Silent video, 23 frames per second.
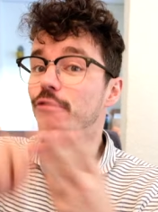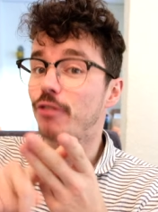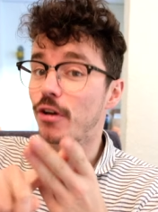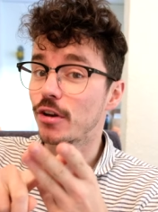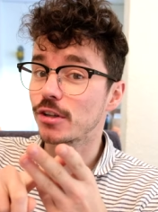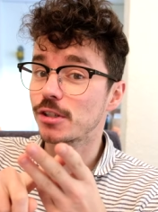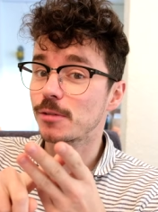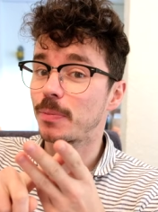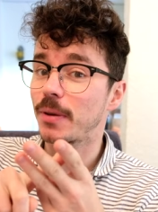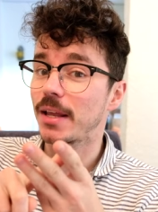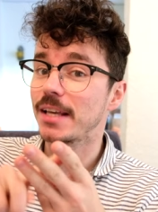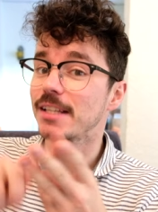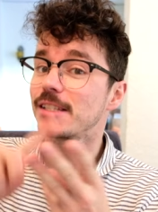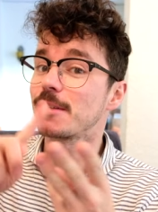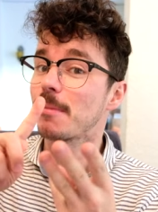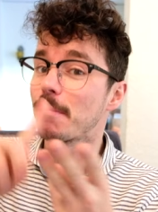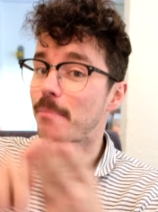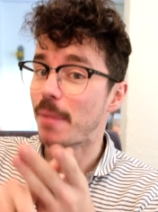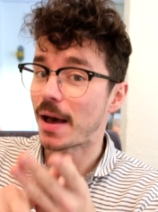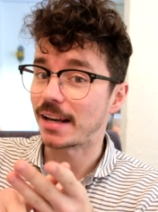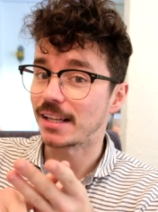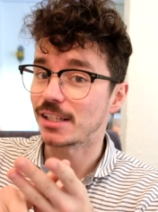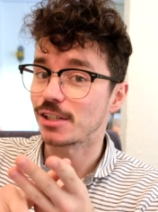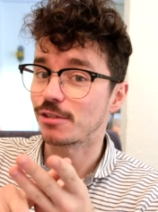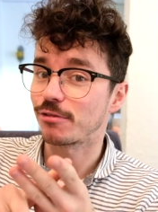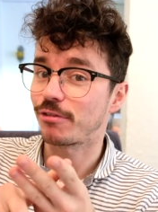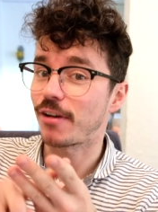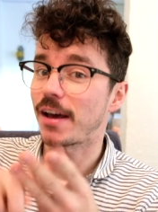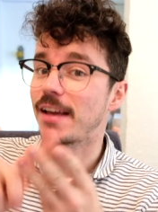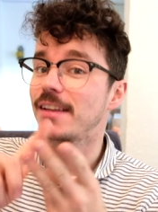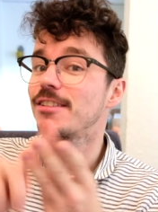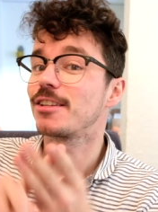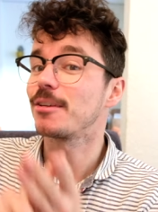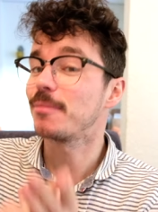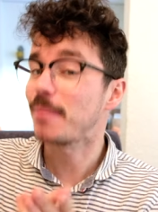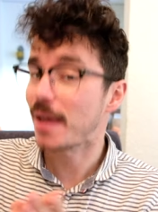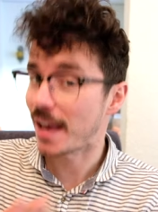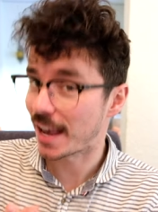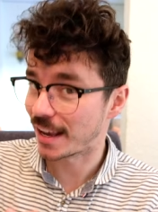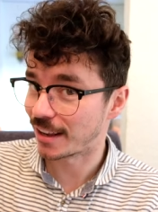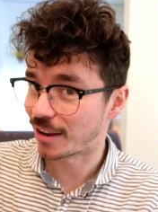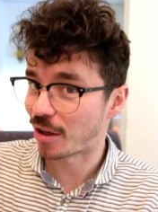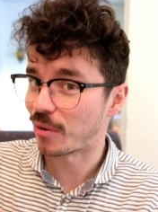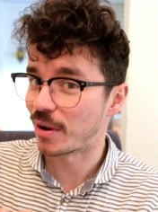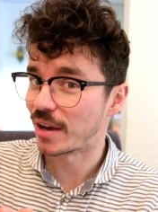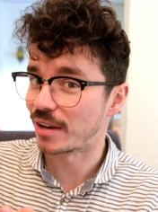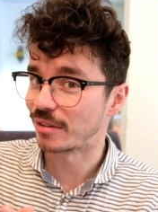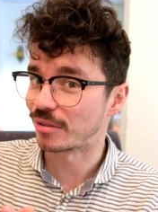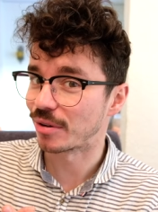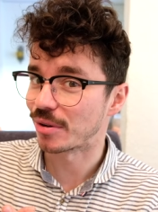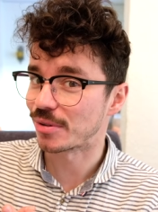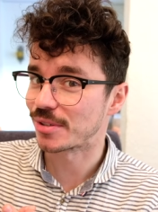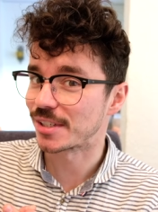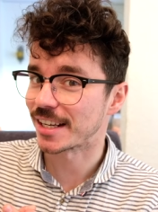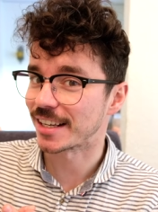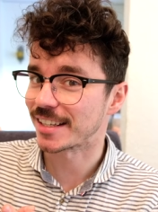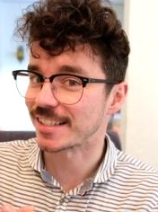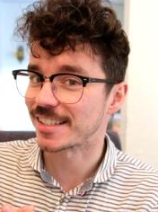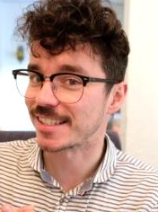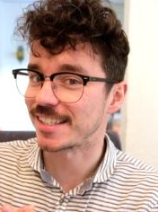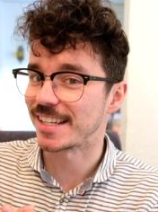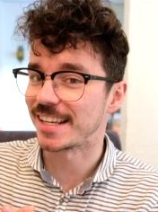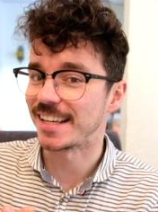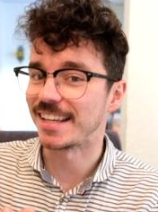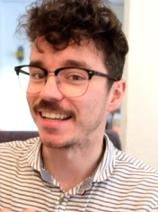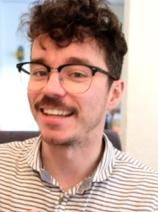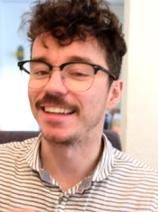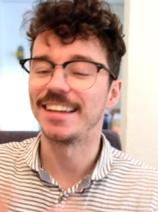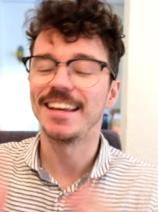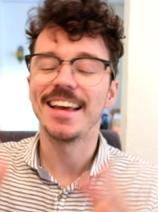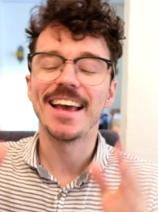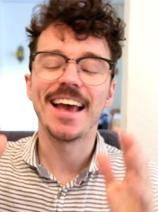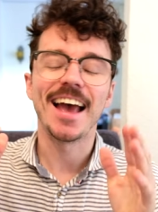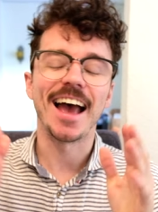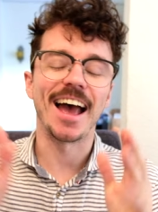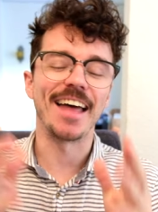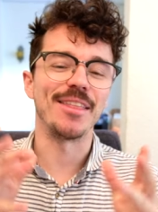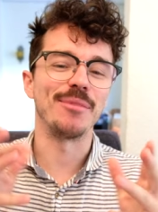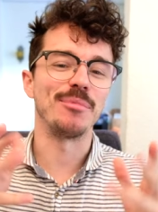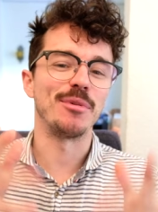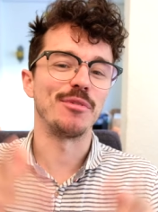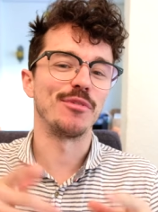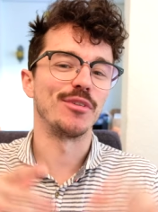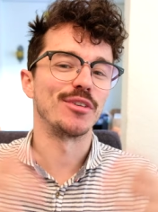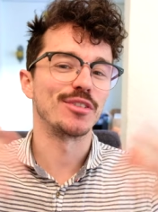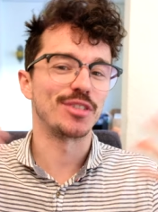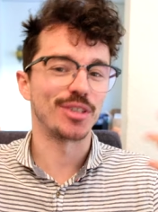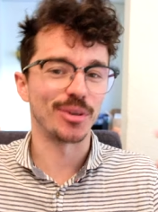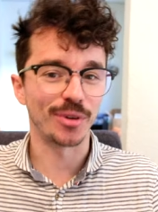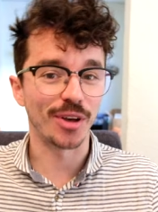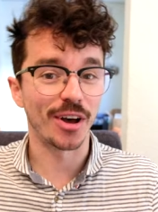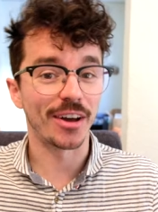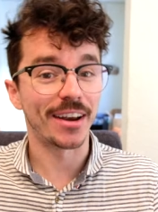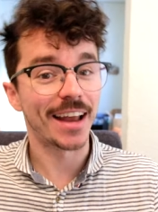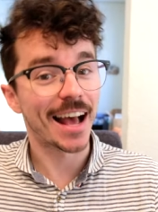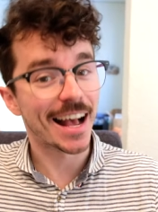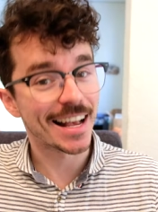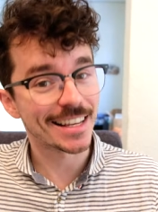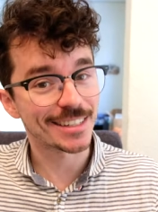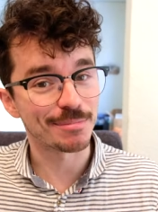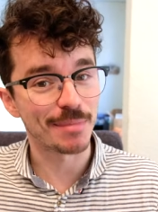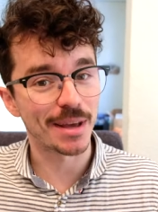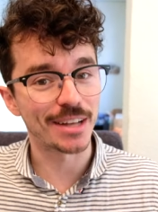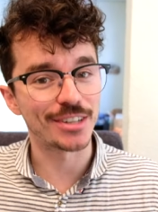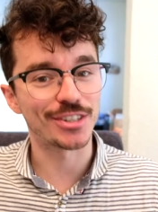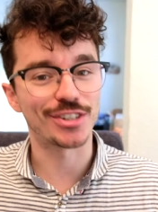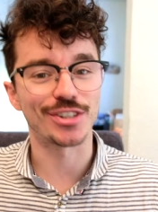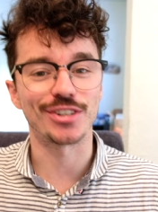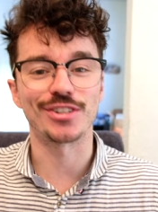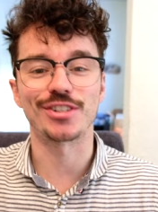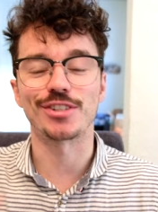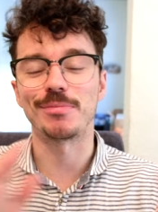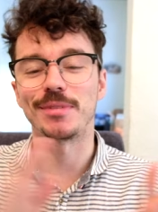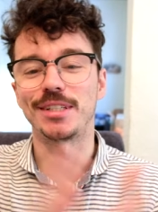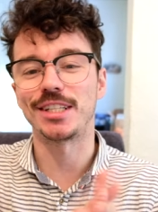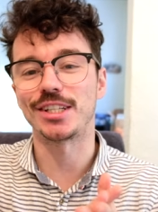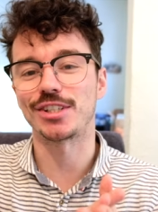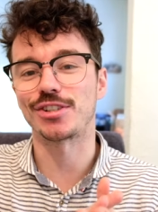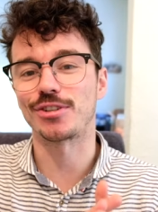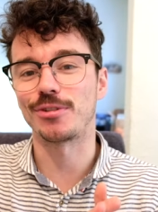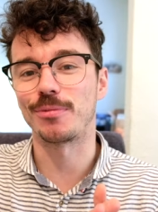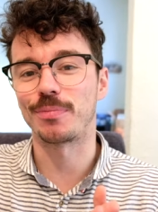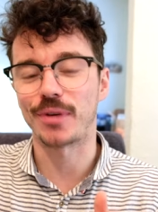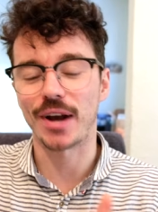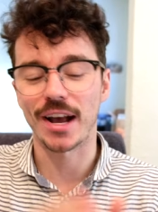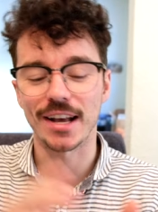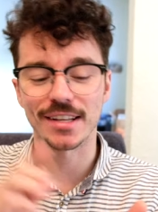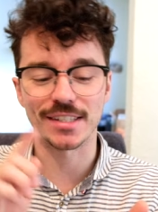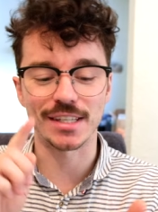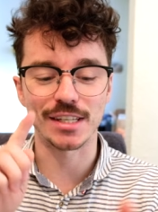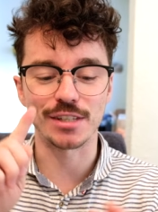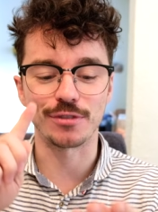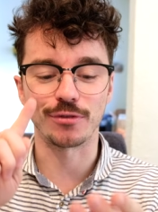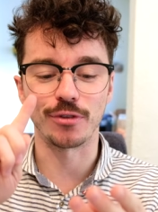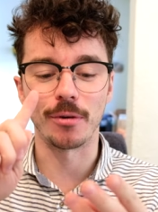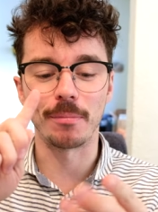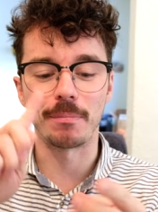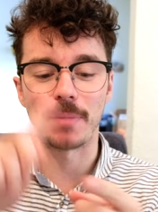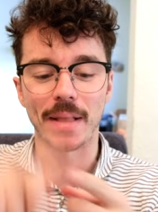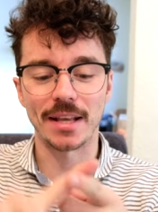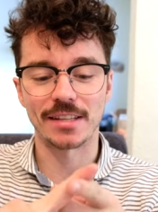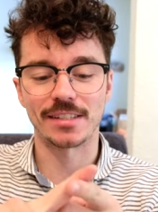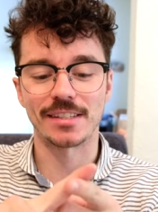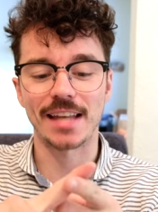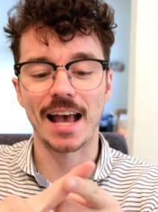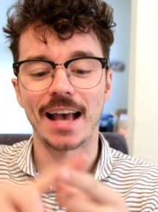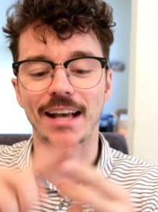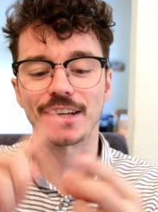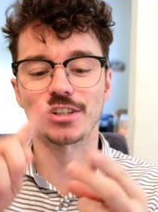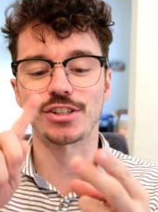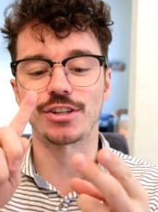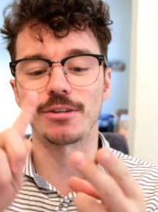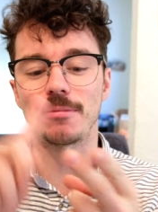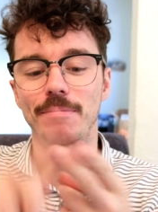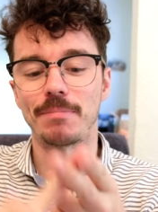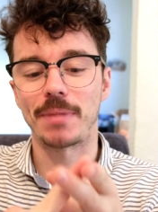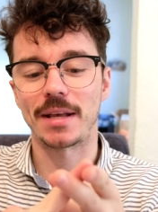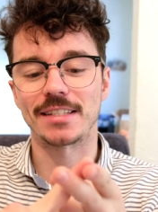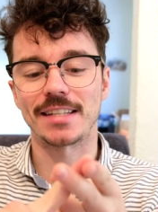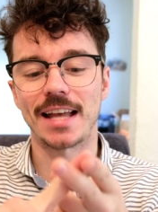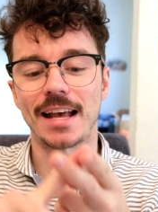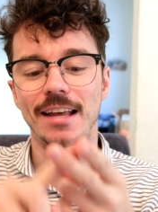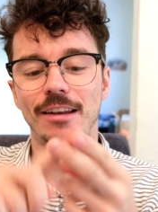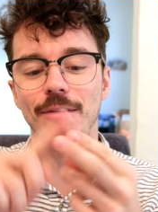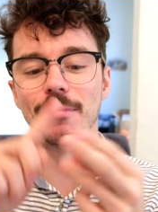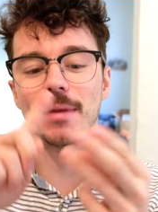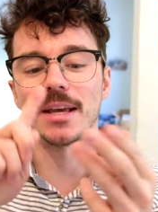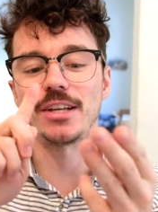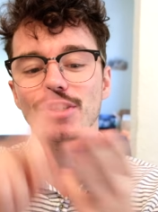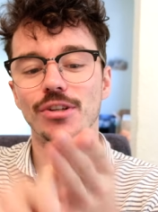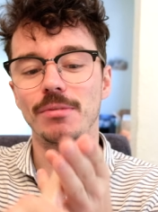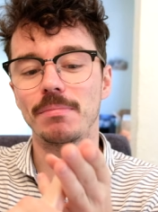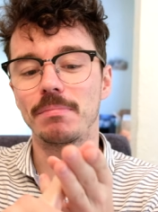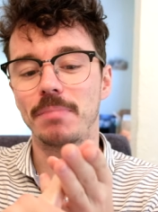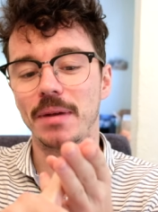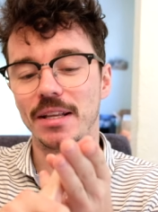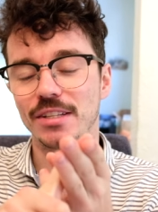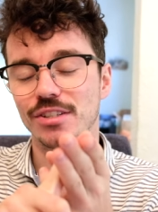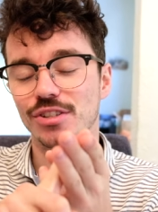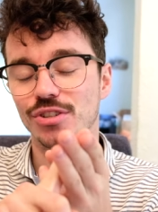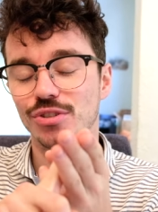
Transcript: First place, Banished Phantom, Halo Heroes 16. And then we've also got, as mentioned, some additional prizes for best action, best animation, best